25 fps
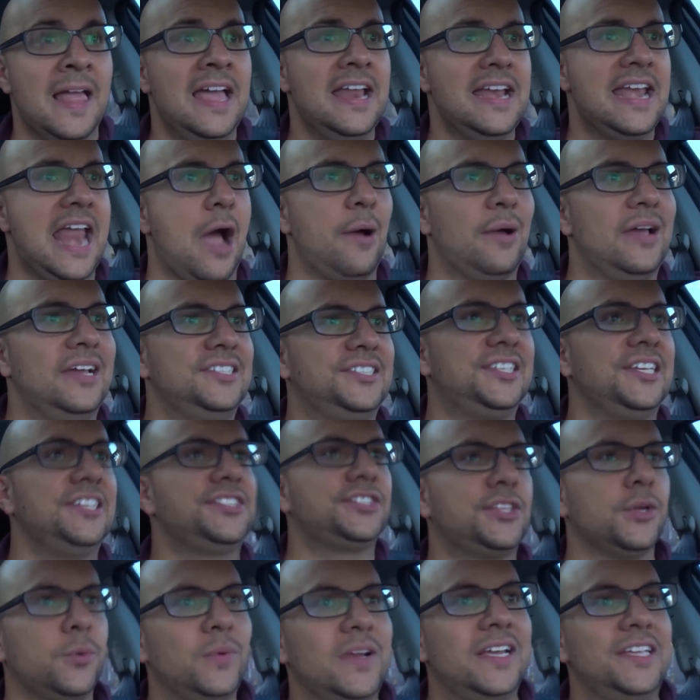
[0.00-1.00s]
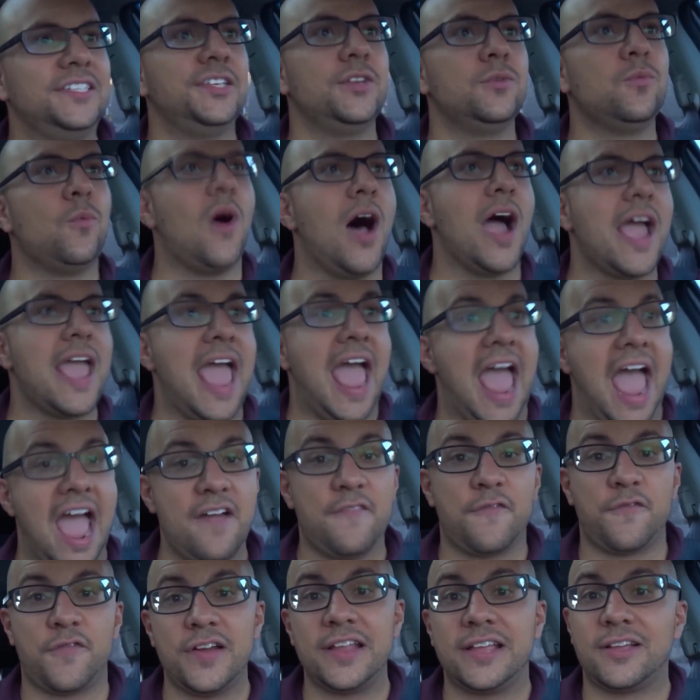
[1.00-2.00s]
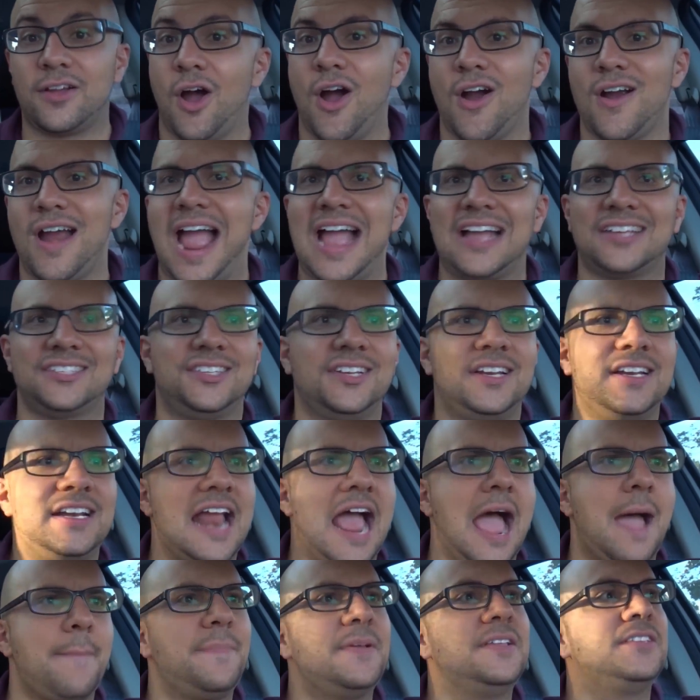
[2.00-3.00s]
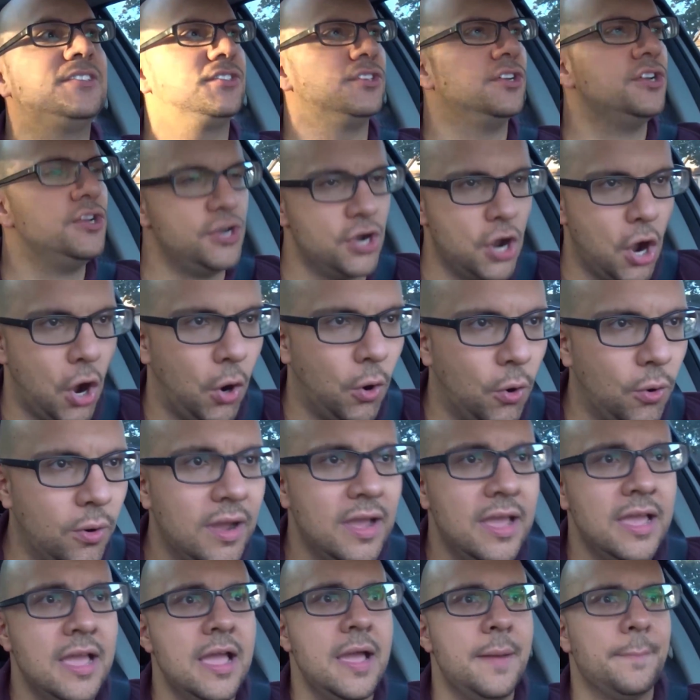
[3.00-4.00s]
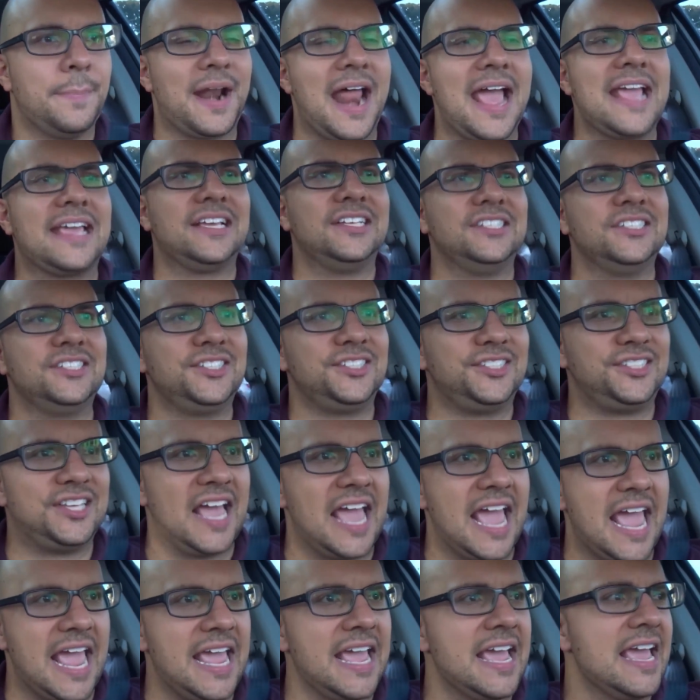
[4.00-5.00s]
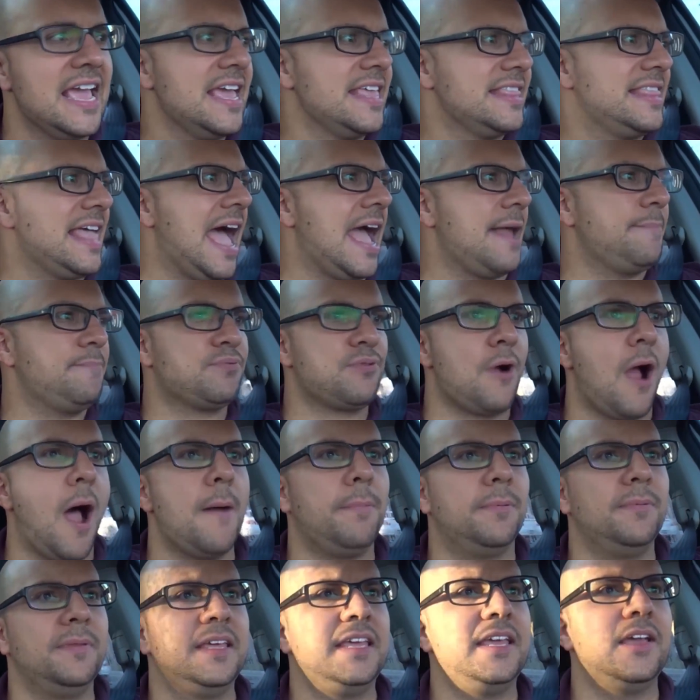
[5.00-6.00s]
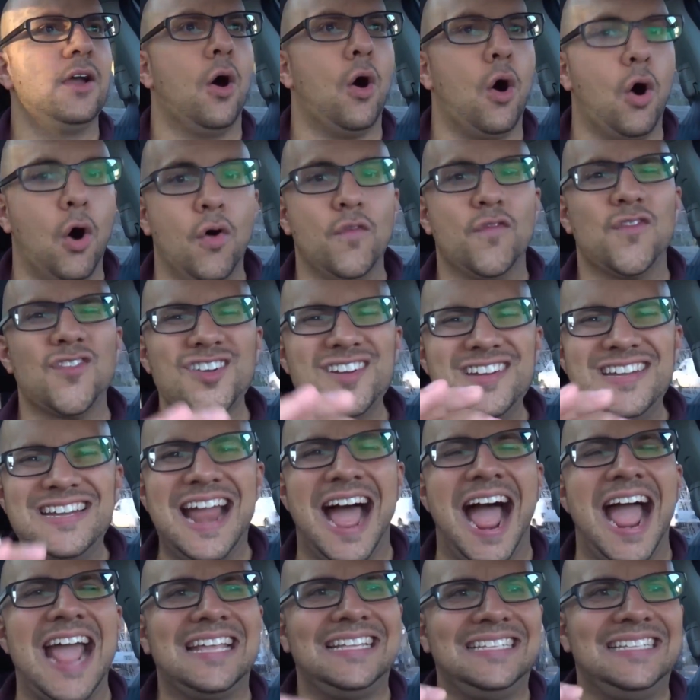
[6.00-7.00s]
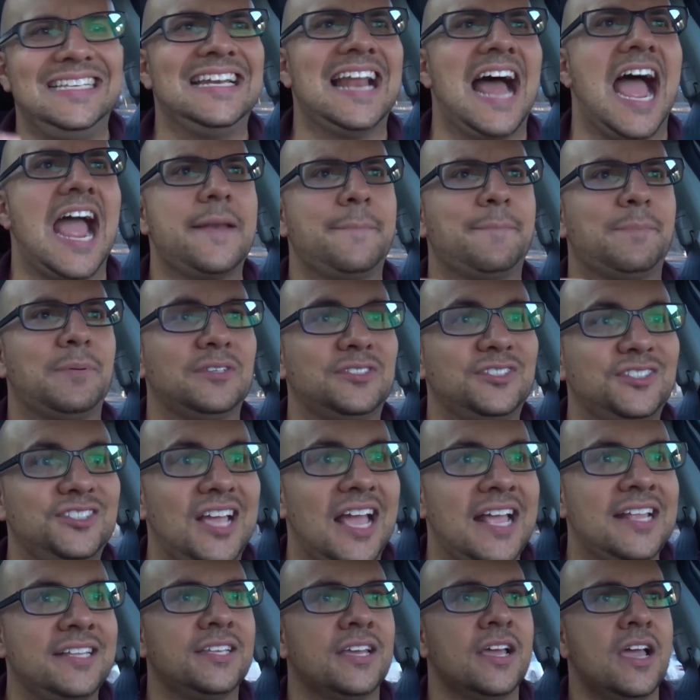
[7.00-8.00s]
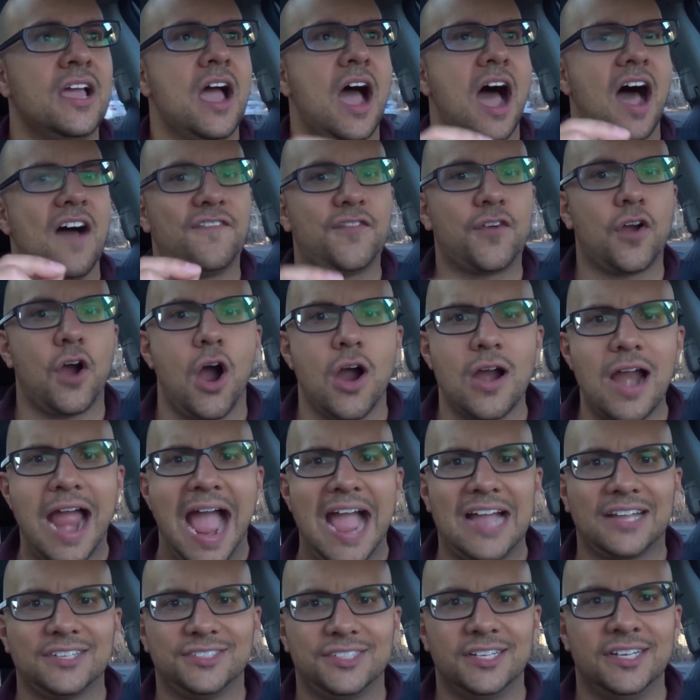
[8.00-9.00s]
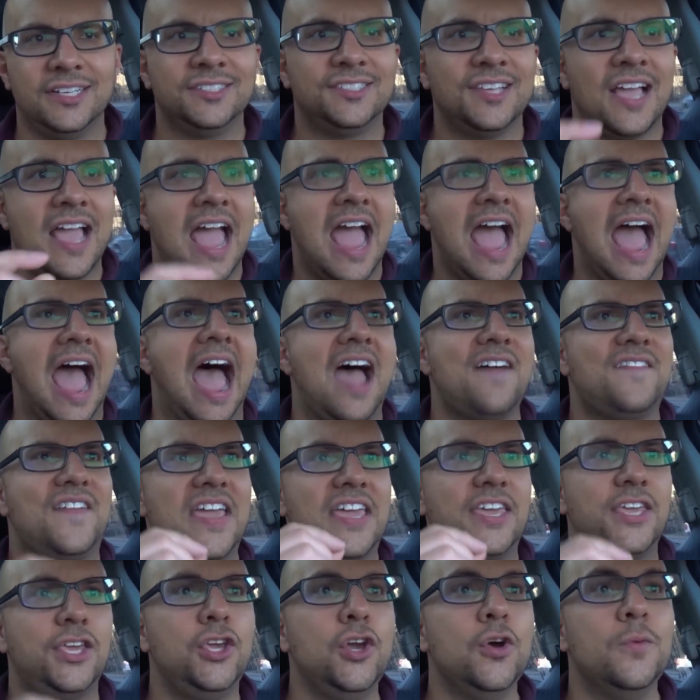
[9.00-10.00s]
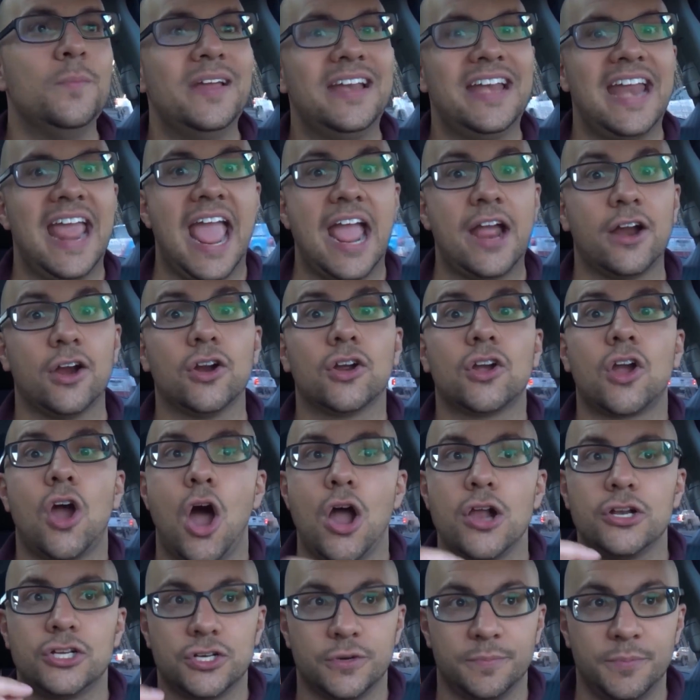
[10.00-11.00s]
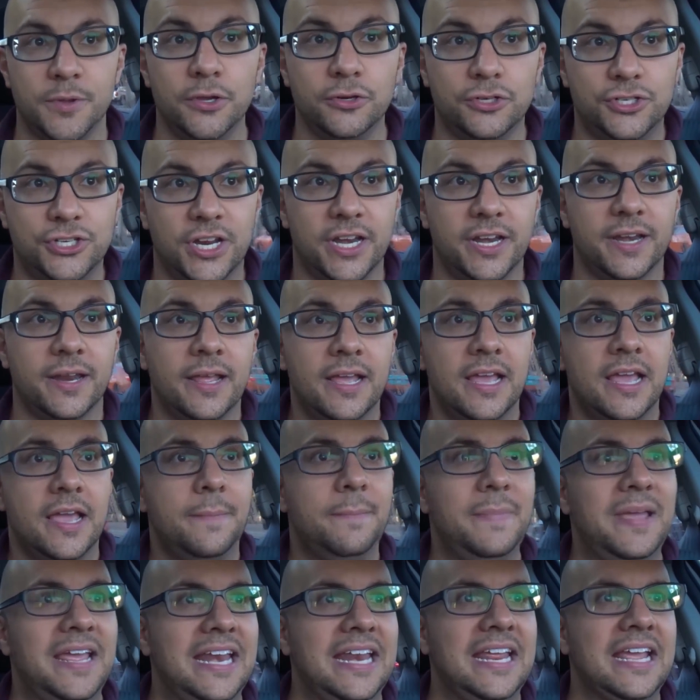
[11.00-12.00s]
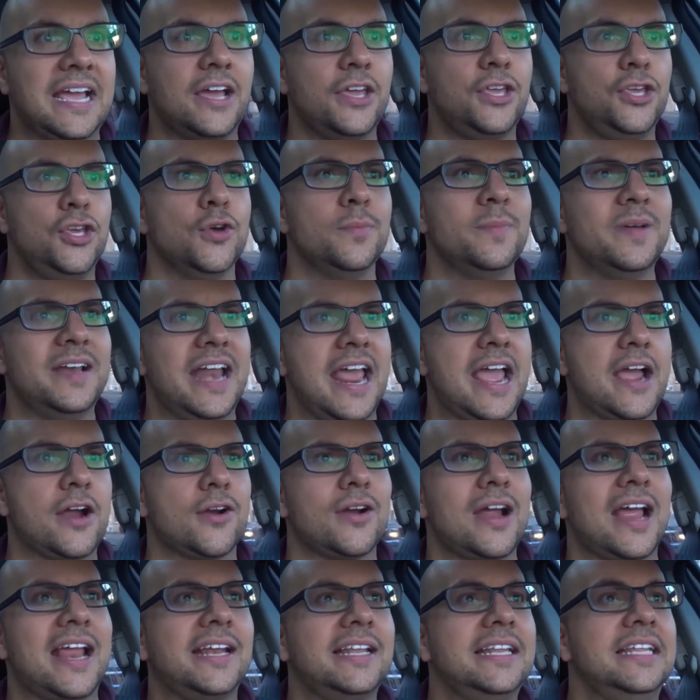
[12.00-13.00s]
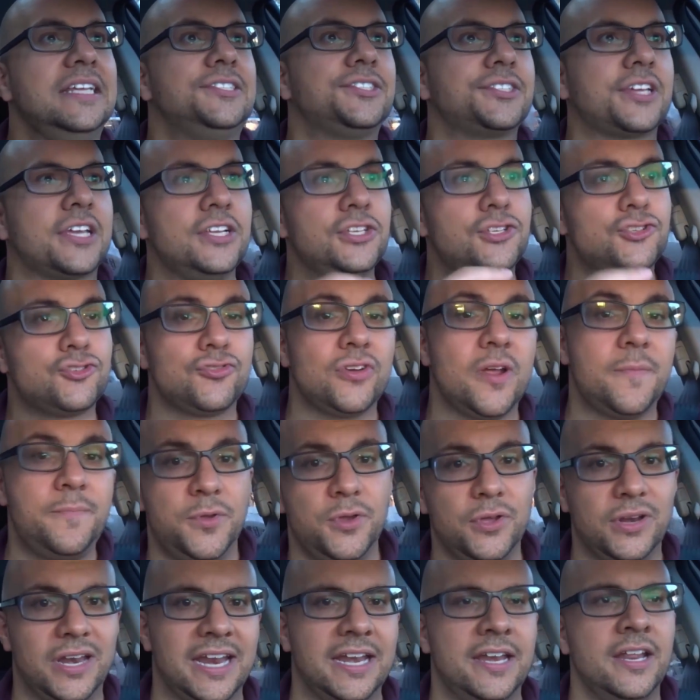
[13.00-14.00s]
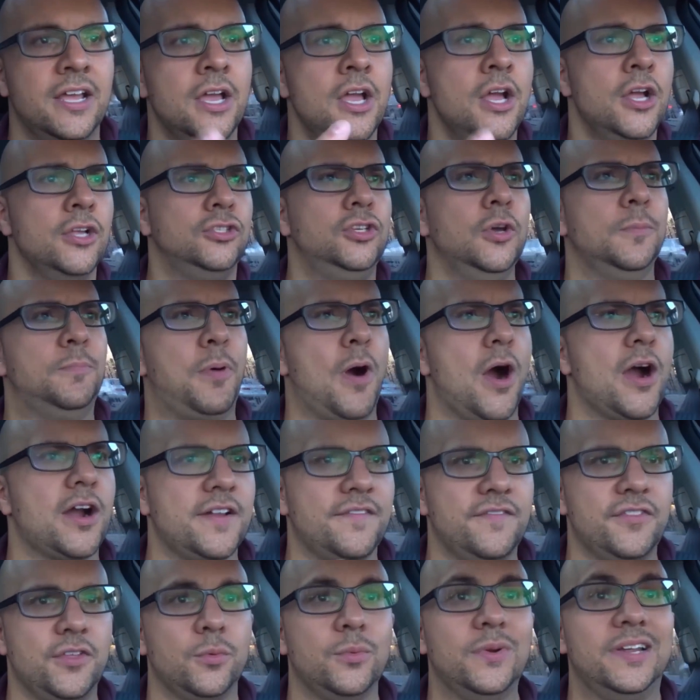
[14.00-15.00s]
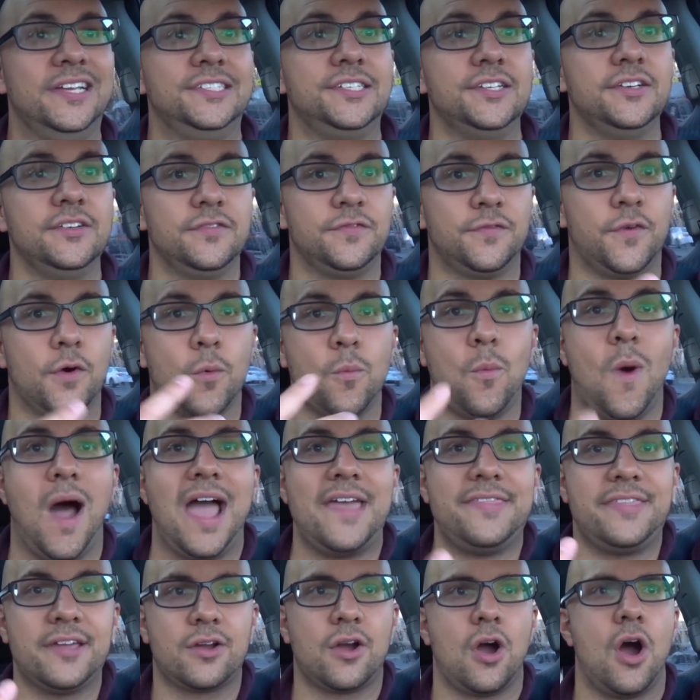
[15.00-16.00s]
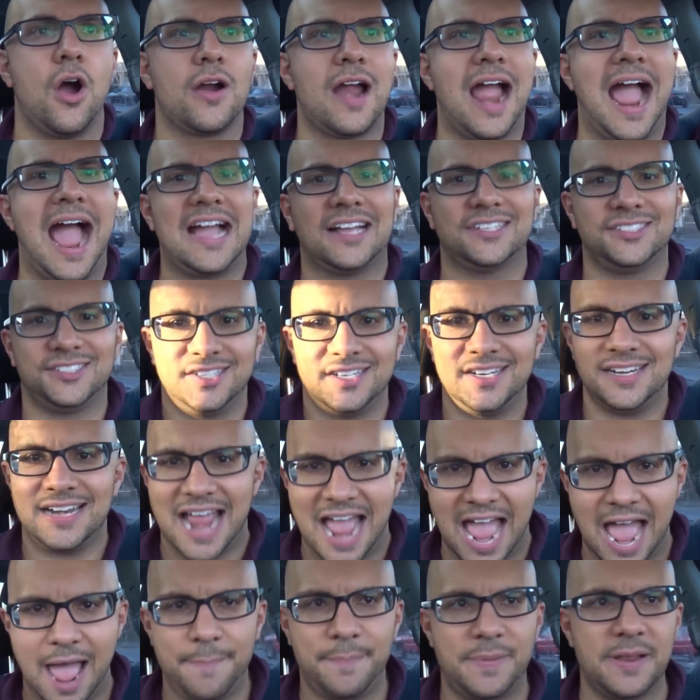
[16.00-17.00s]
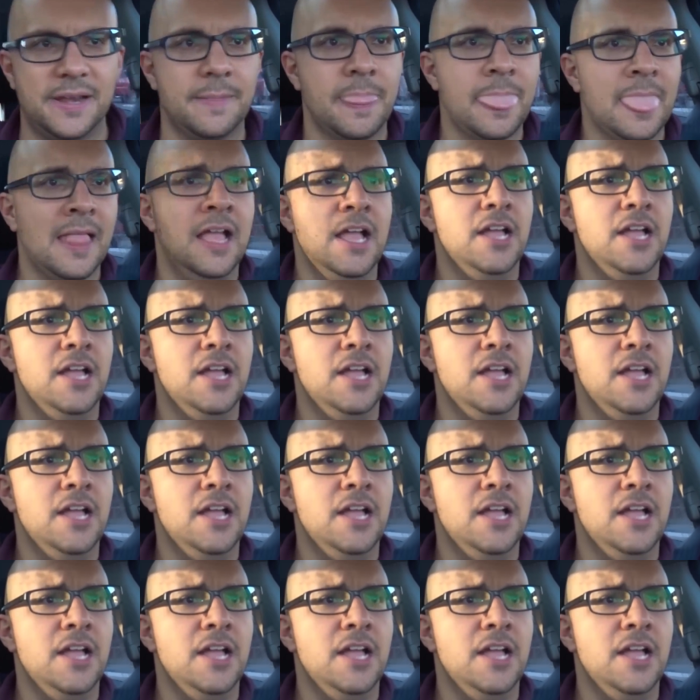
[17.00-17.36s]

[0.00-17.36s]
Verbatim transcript: Now, is this the reason why every car accident happens? No, but I can say that probably over 99% of car accidents have a human error contribution meaning a human error at least contributed to part of the reason for why the car accident happened.